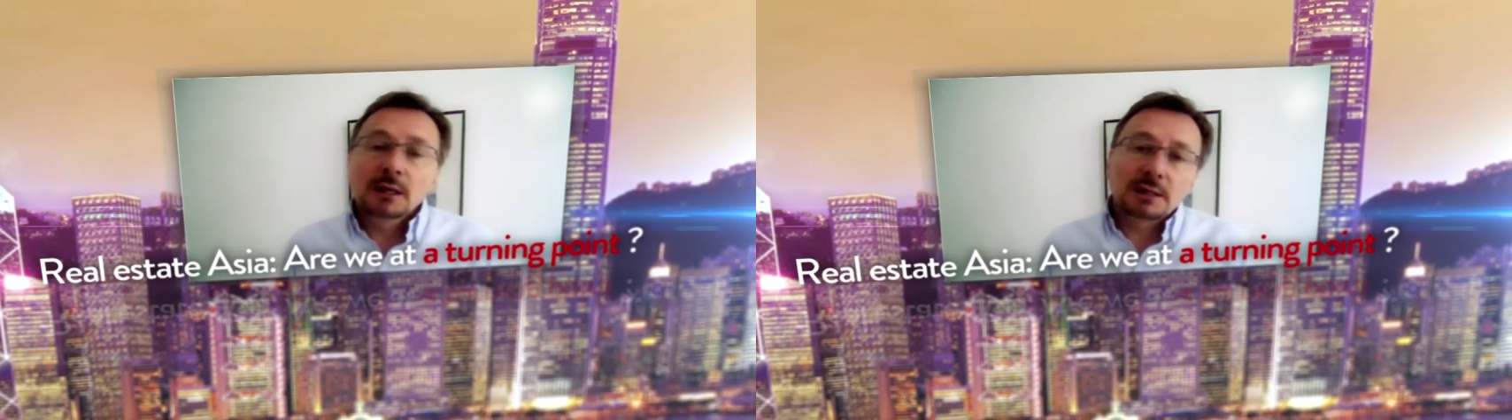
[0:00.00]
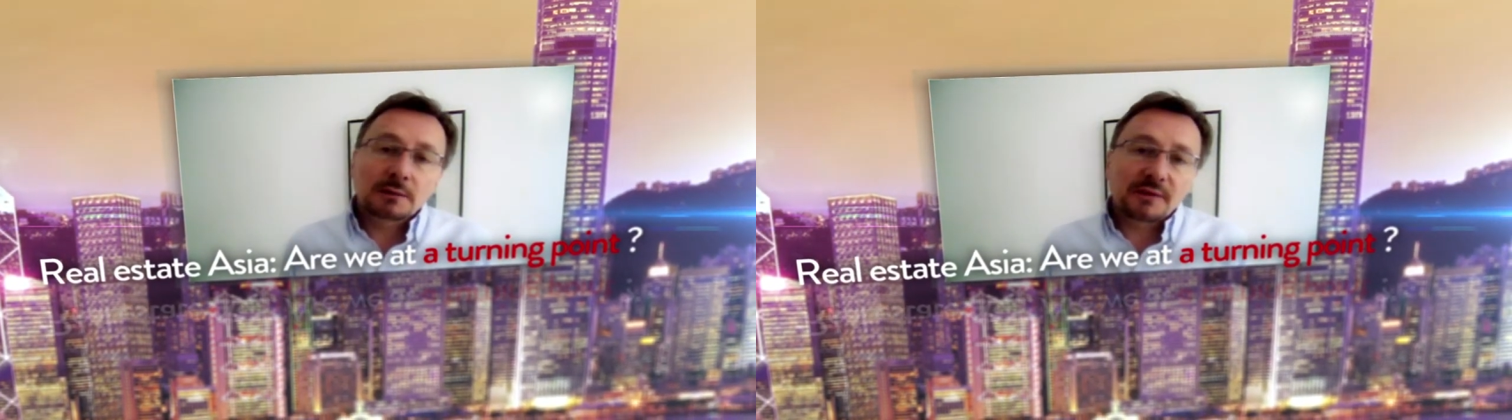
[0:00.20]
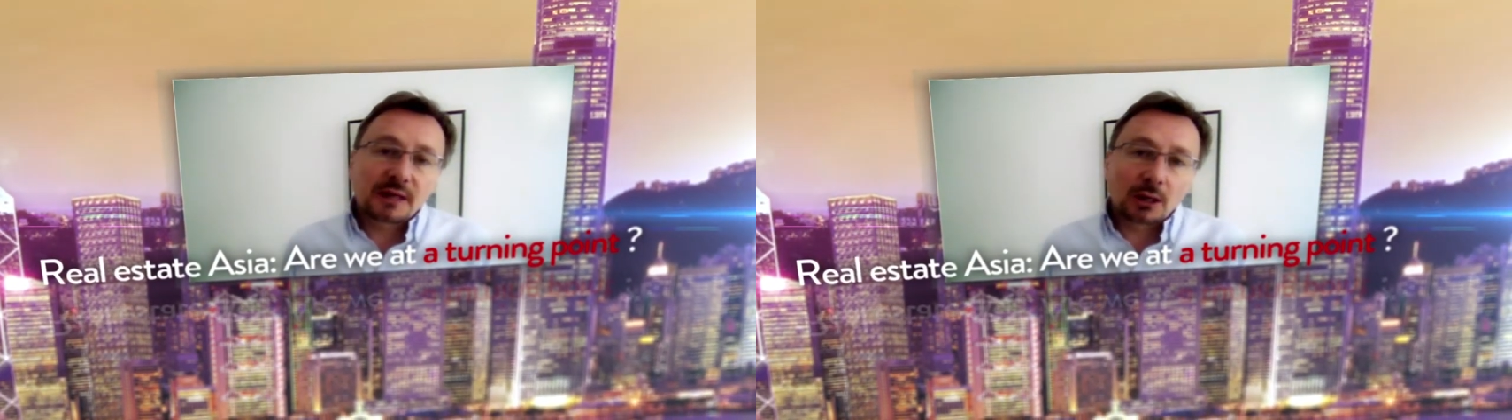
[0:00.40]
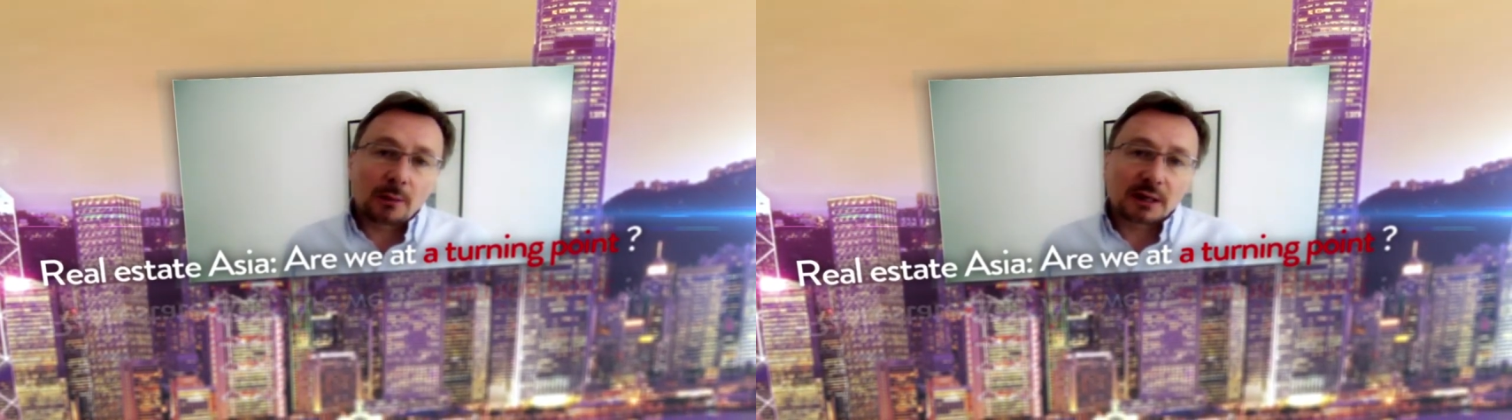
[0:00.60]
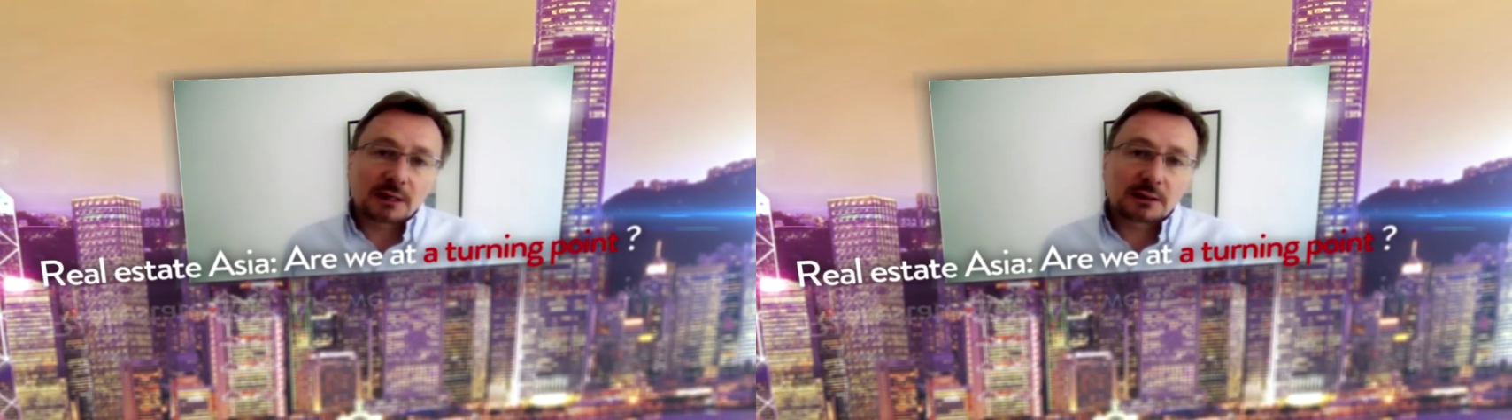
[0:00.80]
In terms of
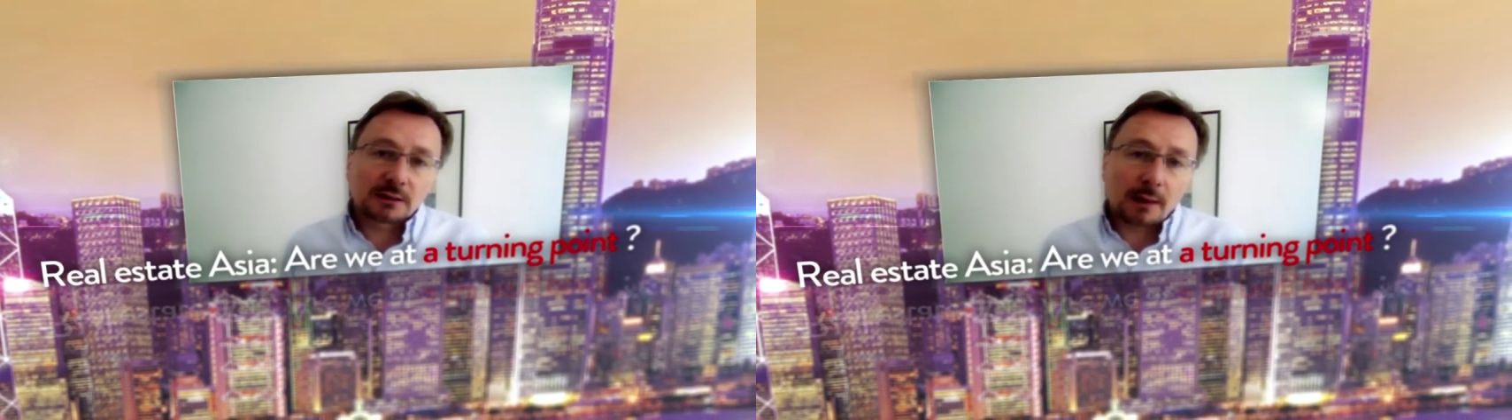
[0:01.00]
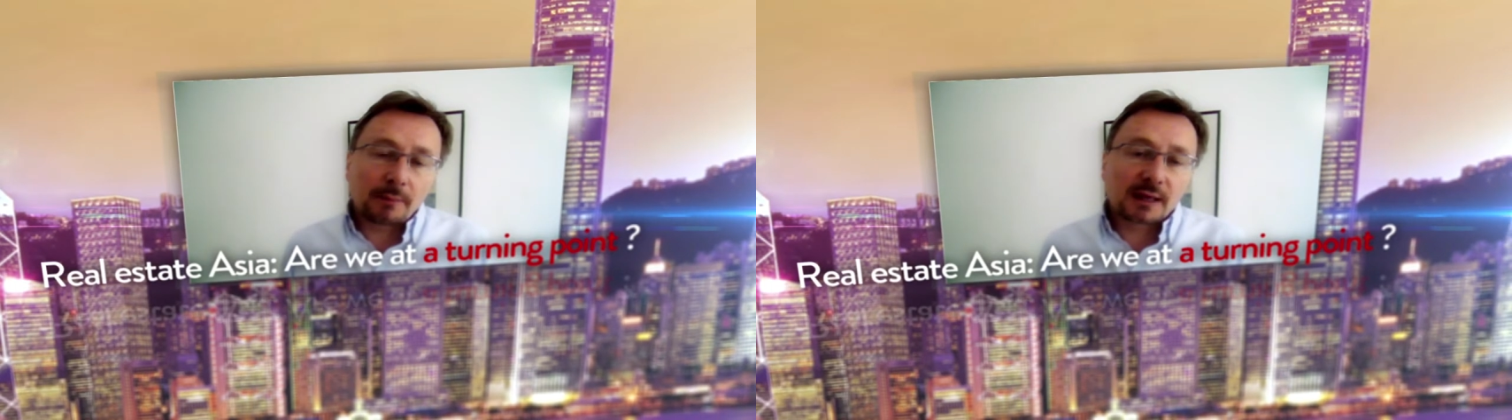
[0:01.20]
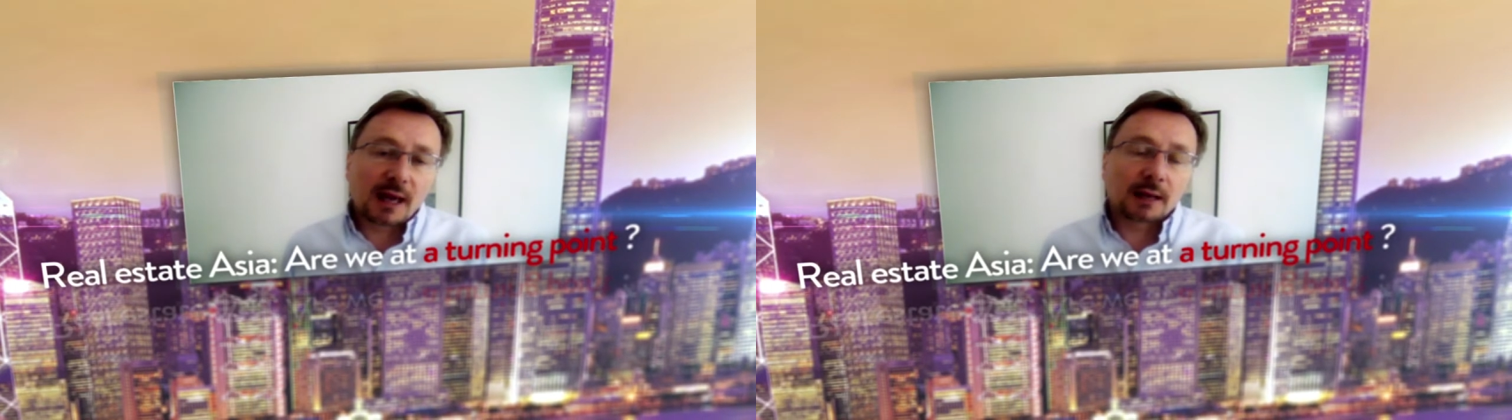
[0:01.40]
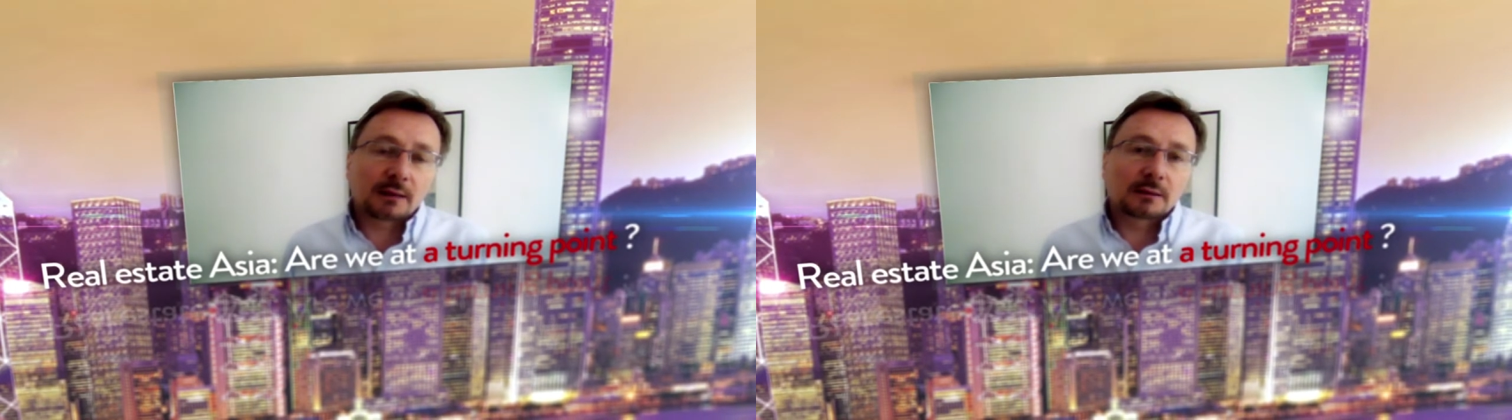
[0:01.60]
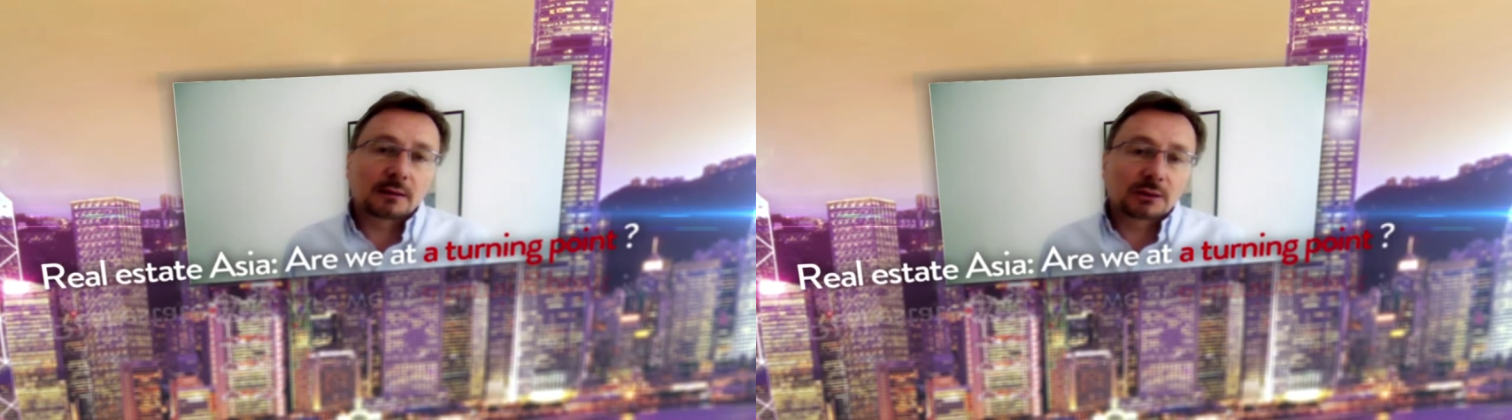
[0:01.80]
economics, that
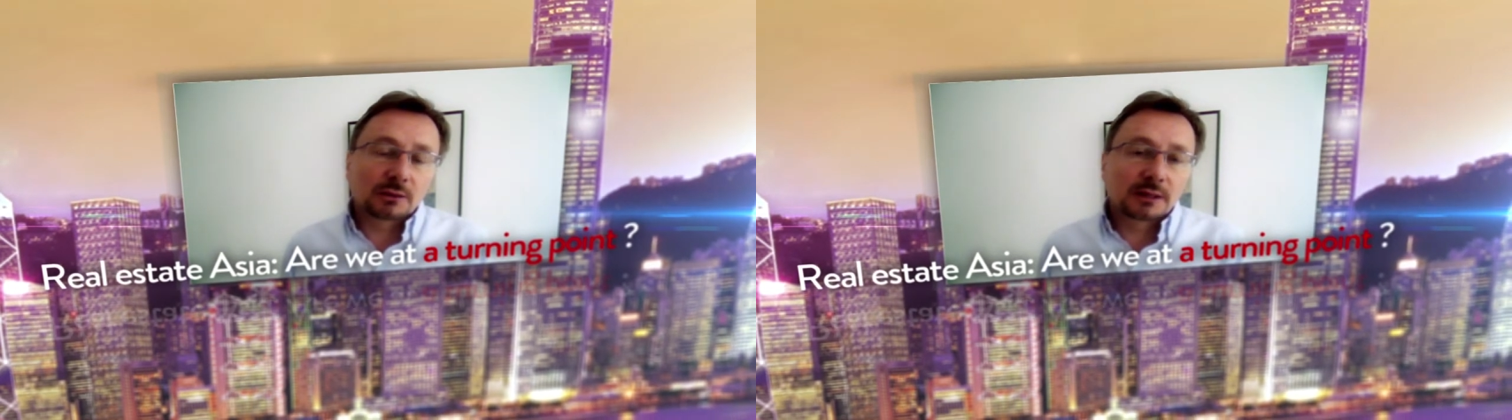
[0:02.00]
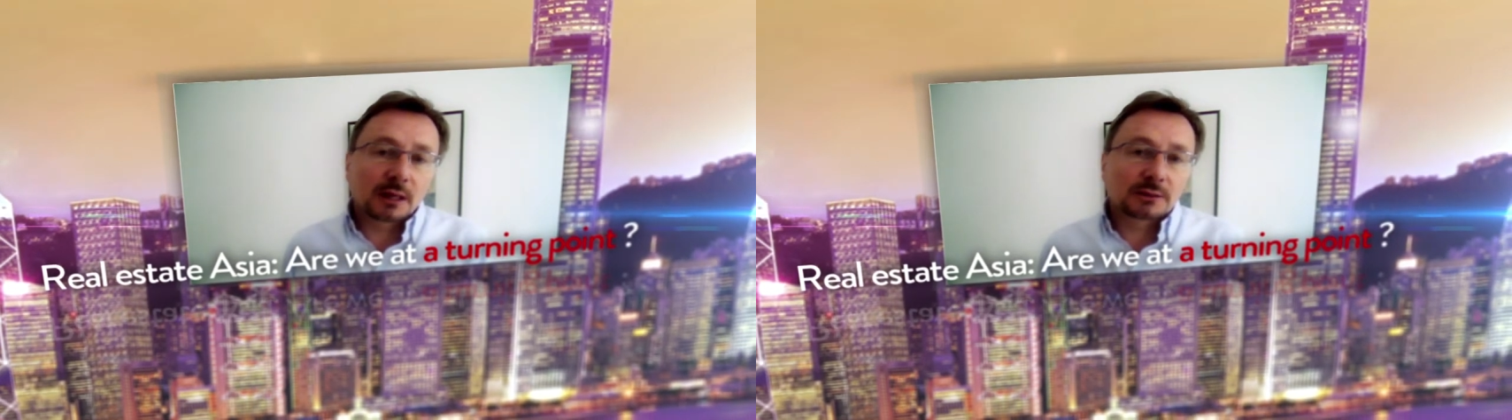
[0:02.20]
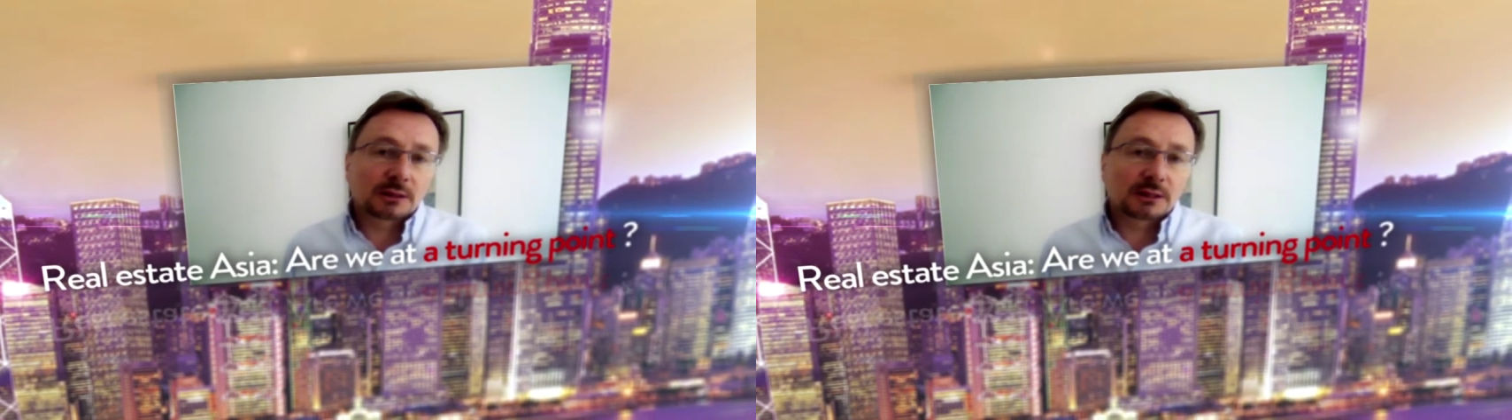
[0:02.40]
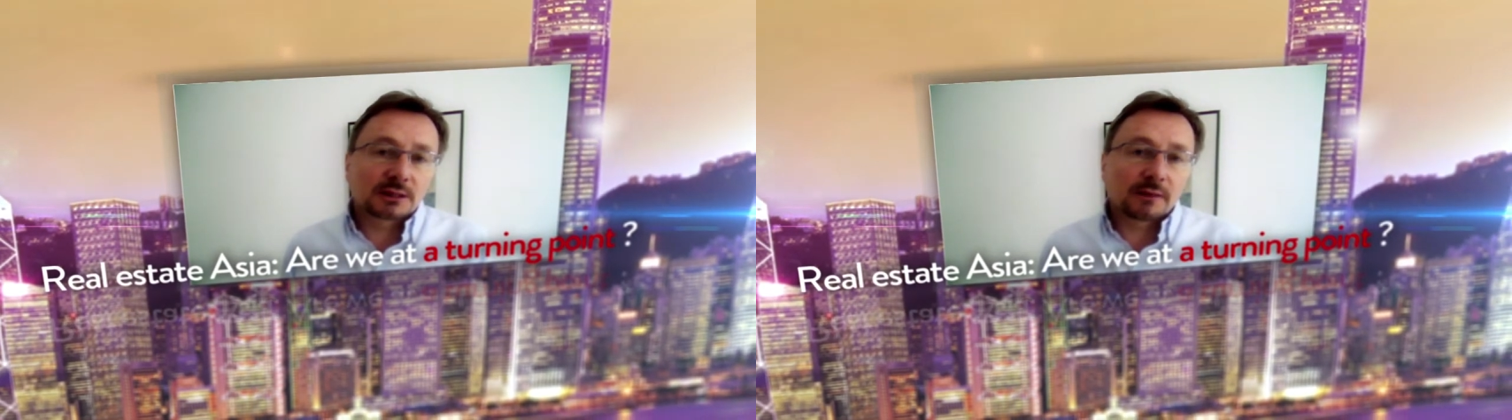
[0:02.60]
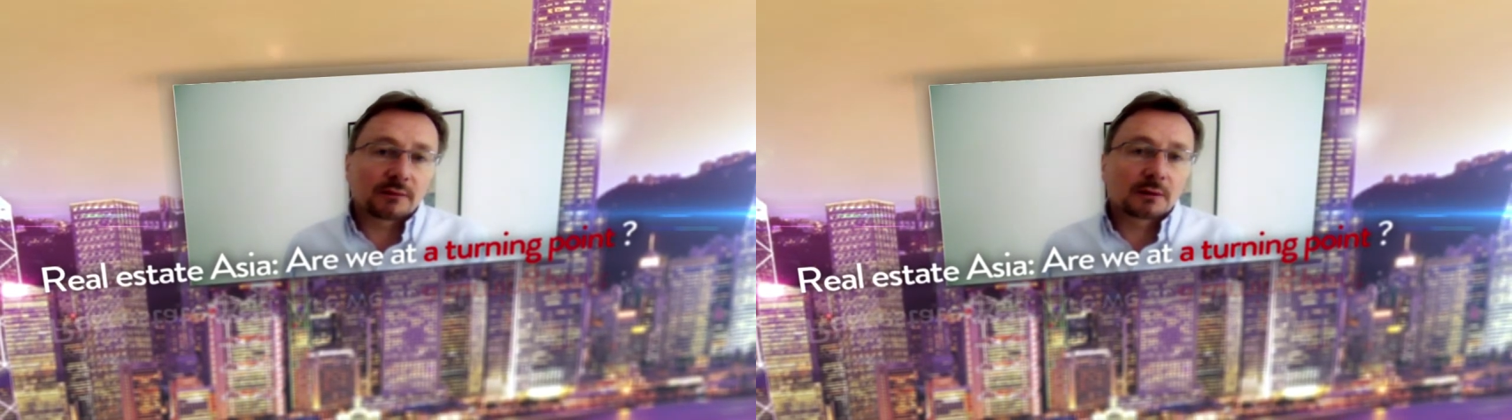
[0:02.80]
began in
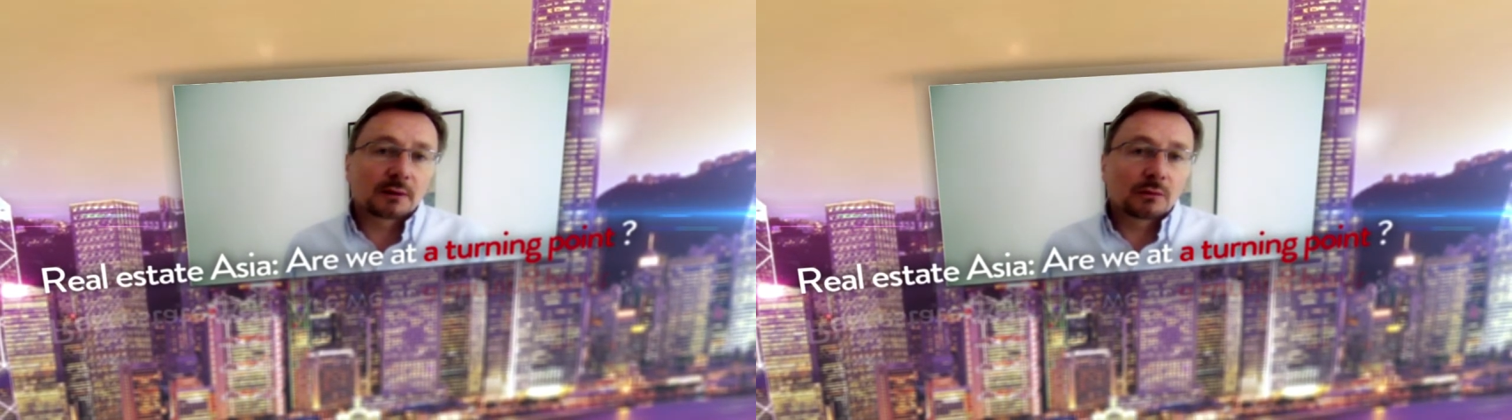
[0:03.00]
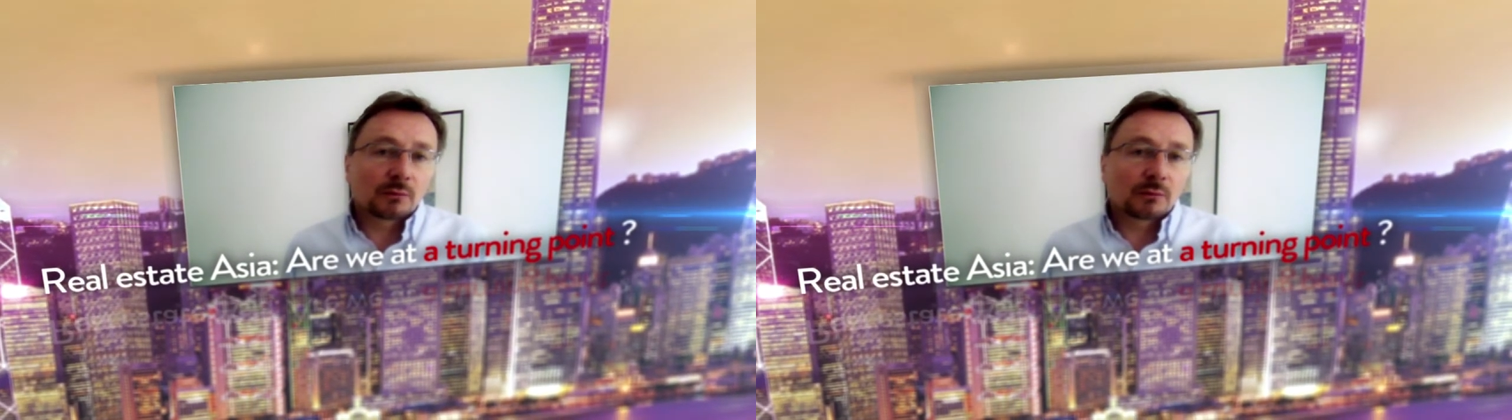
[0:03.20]
2007